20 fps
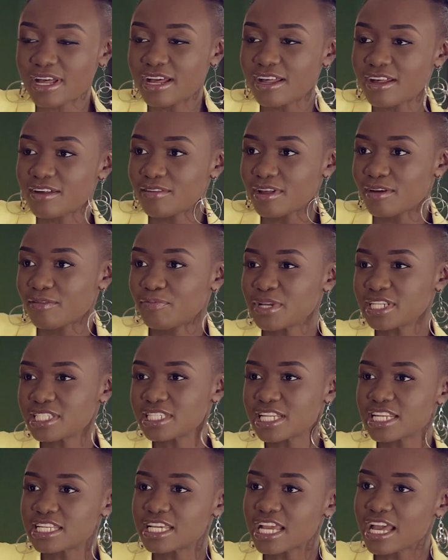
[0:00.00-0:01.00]

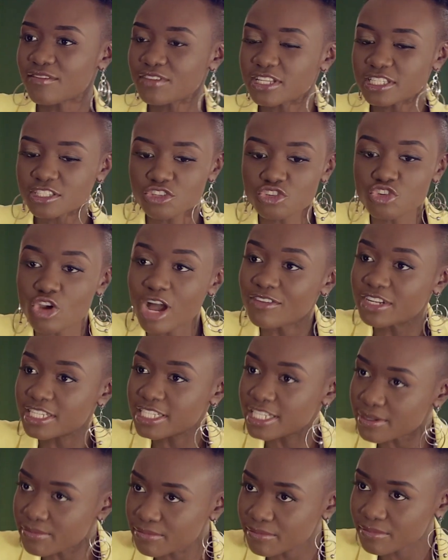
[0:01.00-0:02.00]
Personally, I haven't. You have
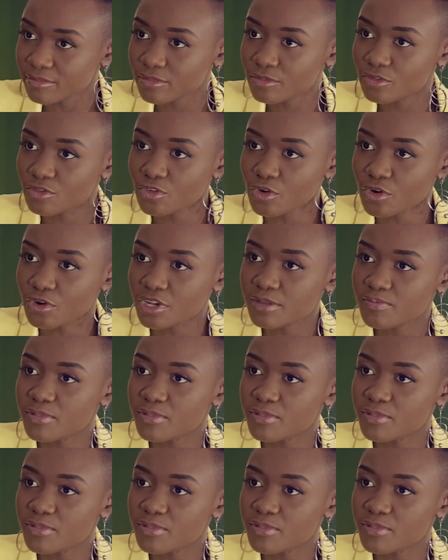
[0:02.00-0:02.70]
a team for